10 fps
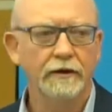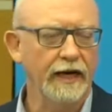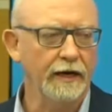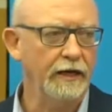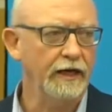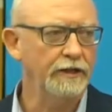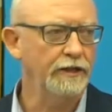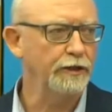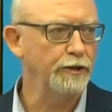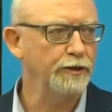
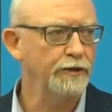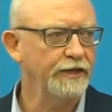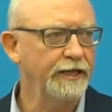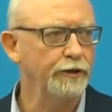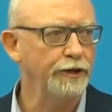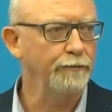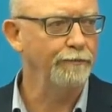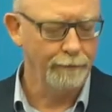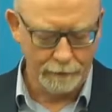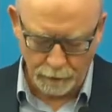analyses and tells you.
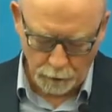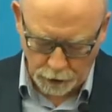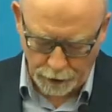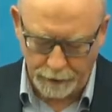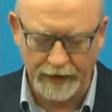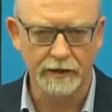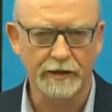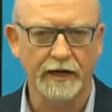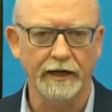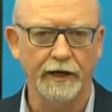We'll come back to
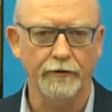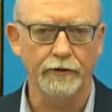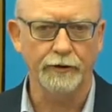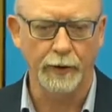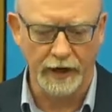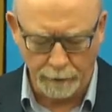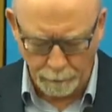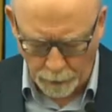that later as well.